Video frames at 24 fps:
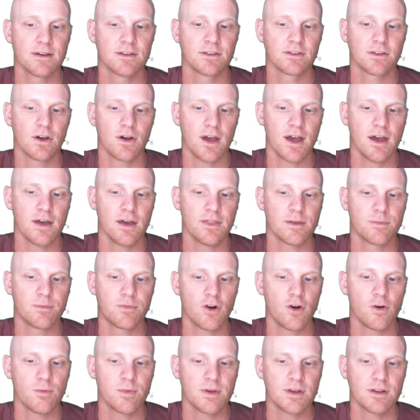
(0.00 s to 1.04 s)
So, and the
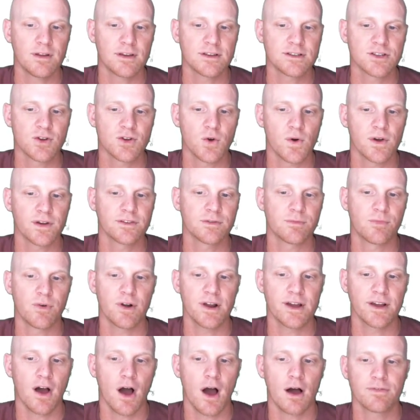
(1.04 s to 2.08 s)
bromine is going to
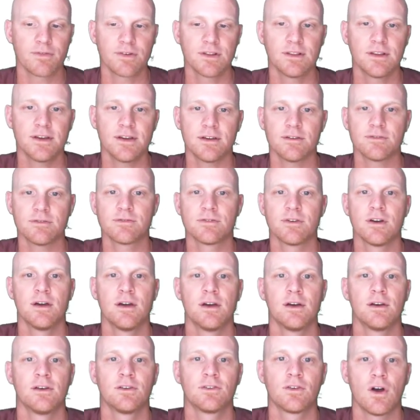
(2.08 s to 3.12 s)
break off and leave.
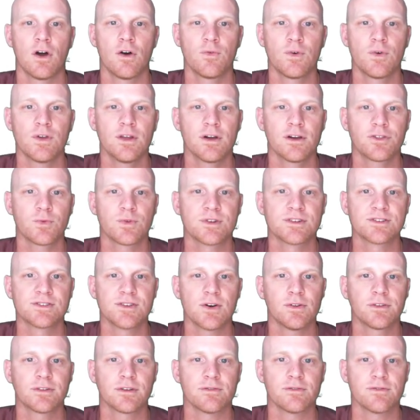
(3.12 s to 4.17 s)
So if we look at the
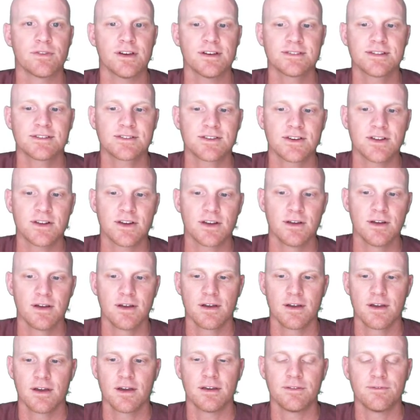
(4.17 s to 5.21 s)
result of this, it's going to,
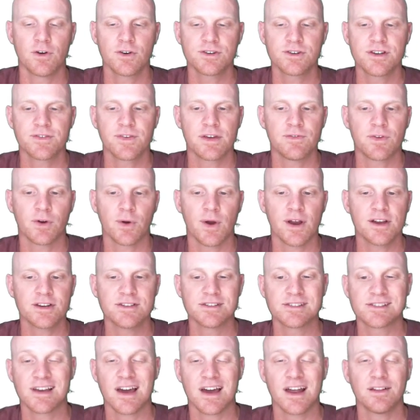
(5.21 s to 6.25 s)
inversion of
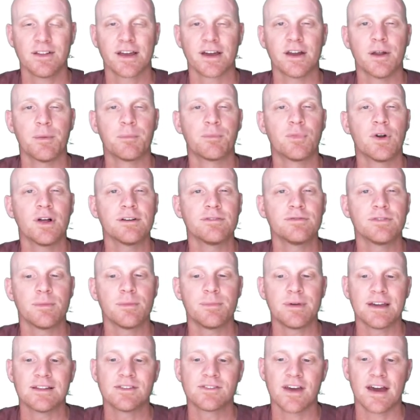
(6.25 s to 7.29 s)
configuration is kind of like an umbrella
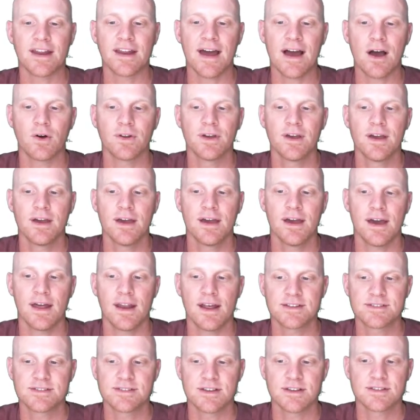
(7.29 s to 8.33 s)
flipping inside out,
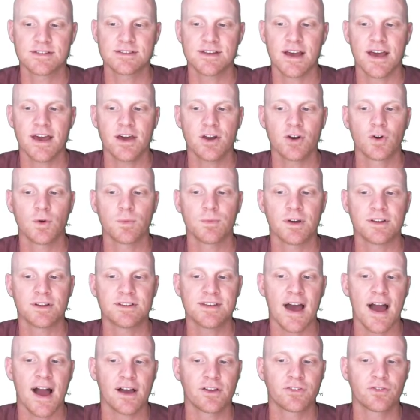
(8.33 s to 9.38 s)
and as this cyano group
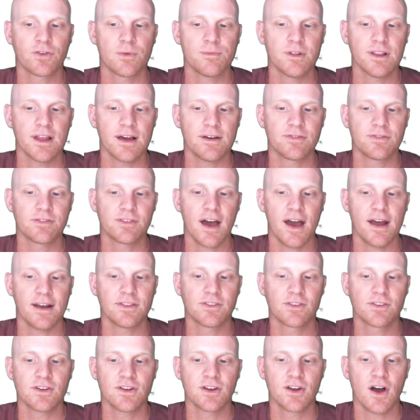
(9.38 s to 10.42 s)
attacks from the left side,
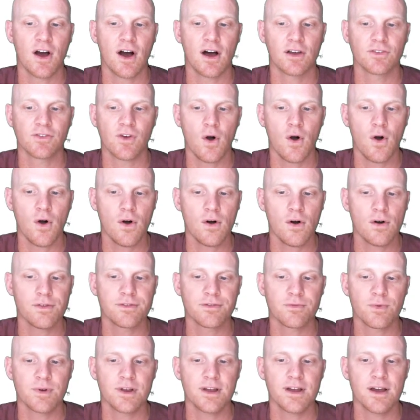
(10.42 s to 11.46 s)
it's going to cause all
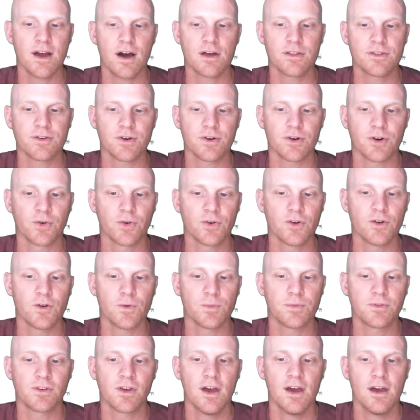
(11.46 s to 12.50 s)
three other
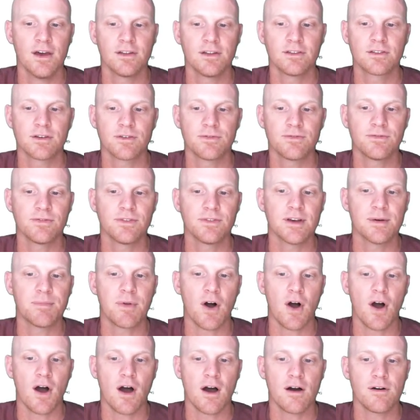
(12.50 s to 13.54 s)
groups to flip
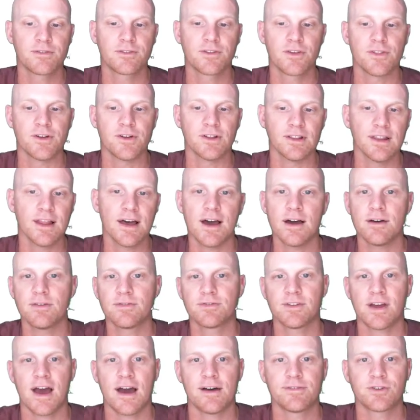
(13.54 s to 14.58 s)
off to the
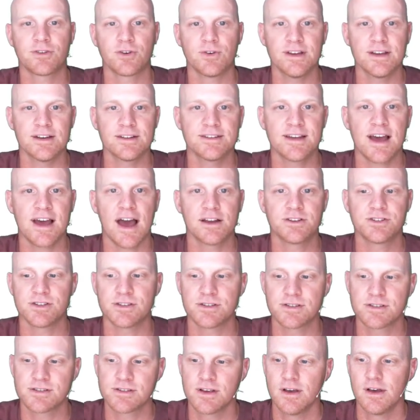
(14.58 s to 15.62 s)
left after he
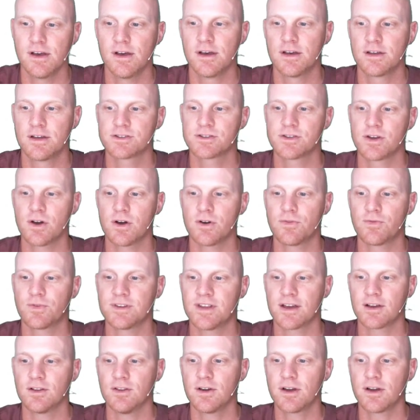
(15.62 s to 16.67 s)
attaches. So if we
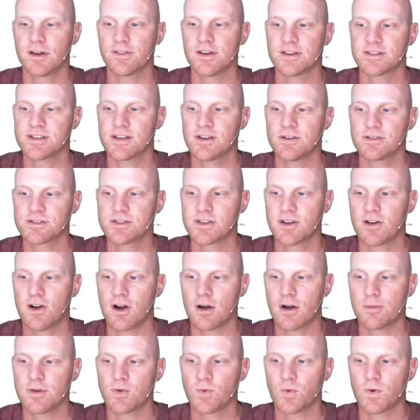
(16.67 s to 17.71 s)
take a look at this, here's the
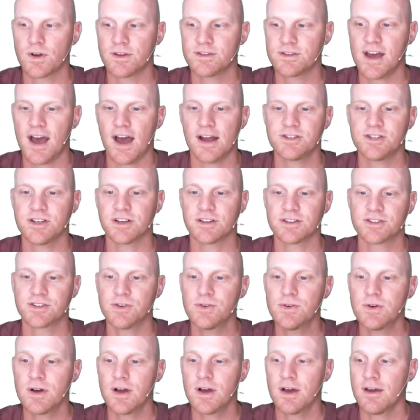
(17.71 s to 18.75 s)
carbon we're attaching
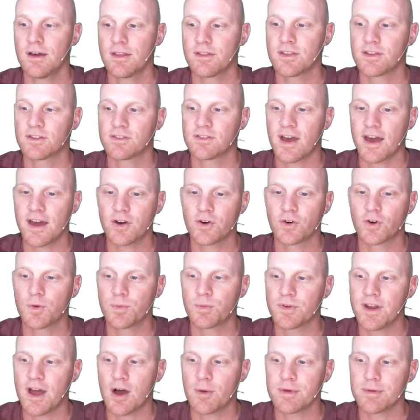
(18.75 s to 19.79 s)
to. The cyano
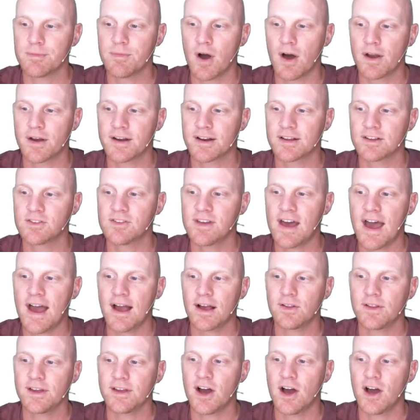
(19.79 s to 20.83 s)
group would now be bonded
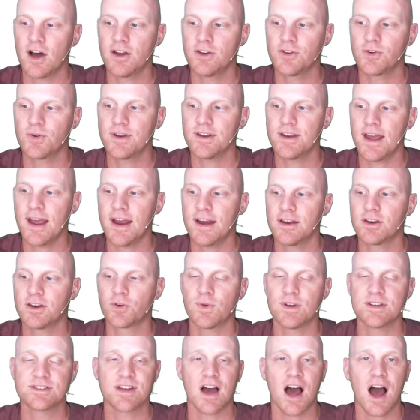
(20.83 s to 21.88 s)
exactly one hundred eighty
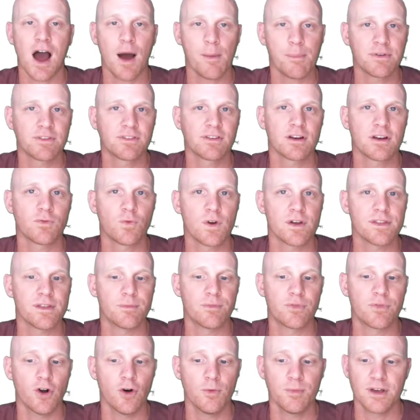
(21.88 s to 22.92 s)
degrees opposite of where the
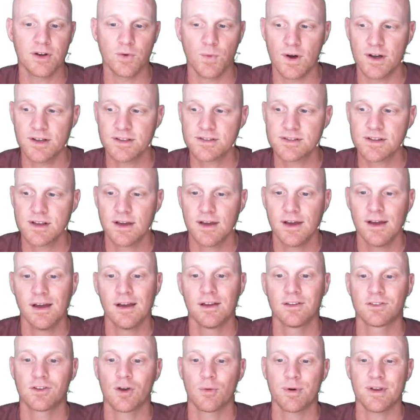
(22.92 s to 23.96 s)
bromine was.
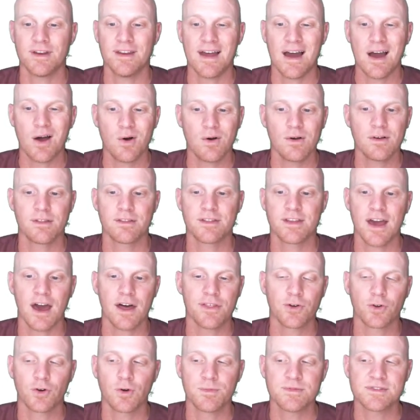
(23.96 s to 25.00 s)
So, but now the
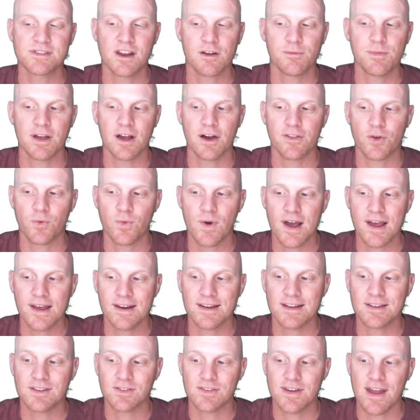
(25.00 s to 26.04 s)
ethyl group, instead of being on the
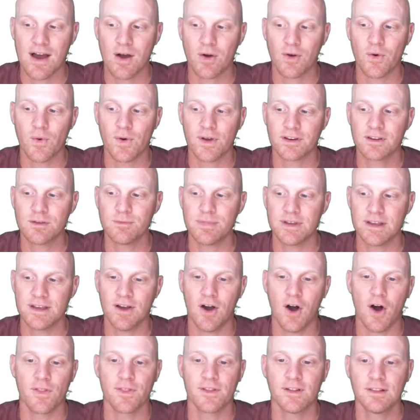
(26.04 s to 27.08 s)
right, is now going to be
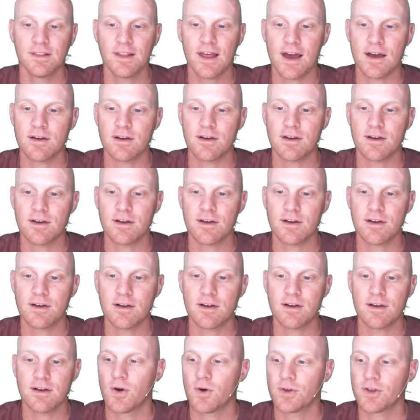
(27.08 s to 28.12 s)
on the left.
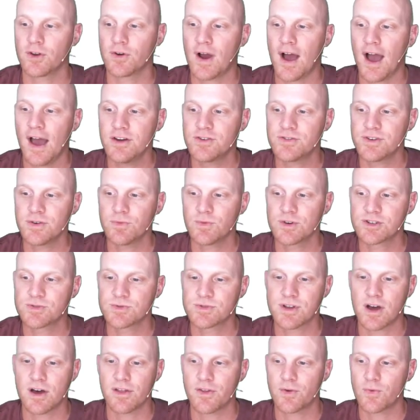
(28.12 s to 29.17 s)
So your hydrogen, which
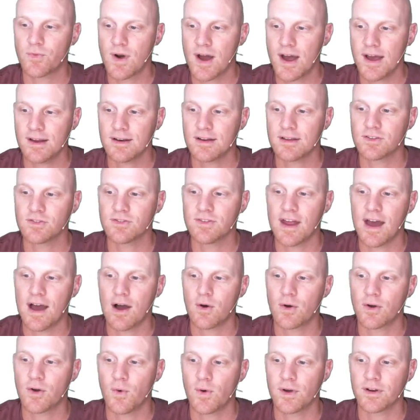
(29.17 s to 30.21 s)
was on the right, is
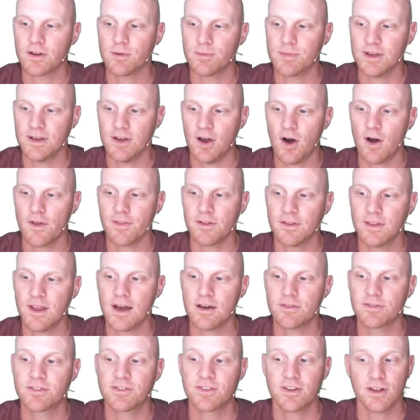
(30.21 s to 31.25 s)
now going to be on the
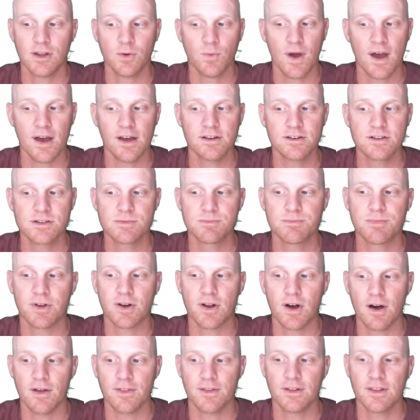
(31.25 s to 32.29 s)
left. Still a wedge,
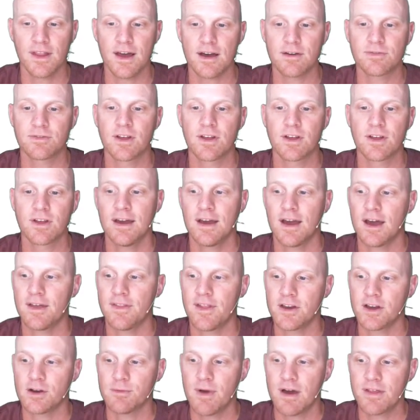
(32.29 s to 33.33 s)
but on the left.
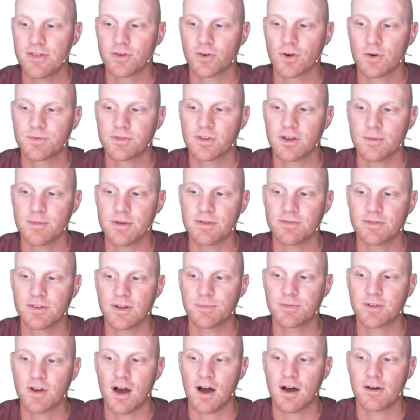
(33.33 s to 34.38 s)
And then your methyl group is going to be
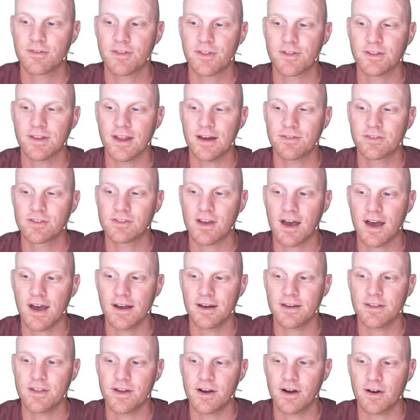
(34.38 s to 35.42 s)
flipped off to the left side
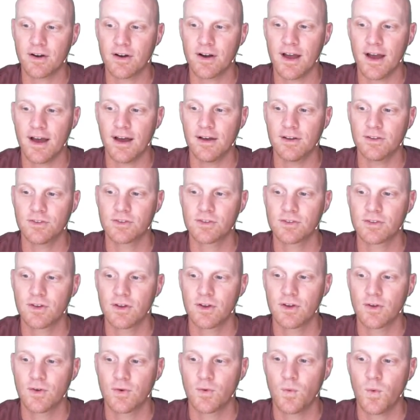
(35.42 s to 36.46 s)
there as
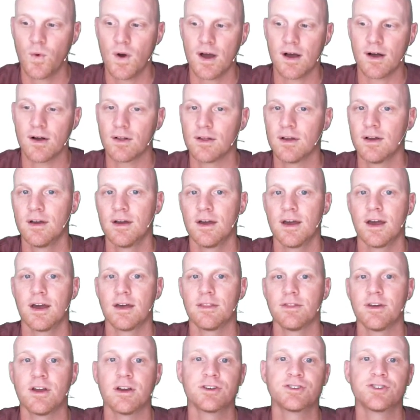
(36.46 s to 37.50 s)
well.
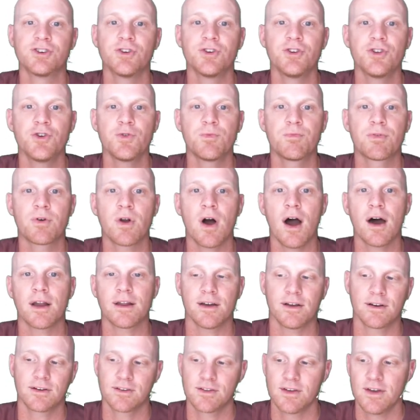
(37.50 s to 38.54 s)
And there's your new
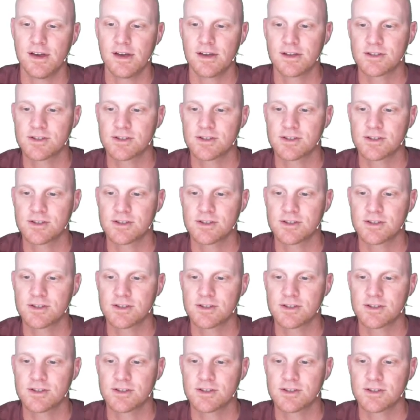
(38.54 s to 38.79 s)
product.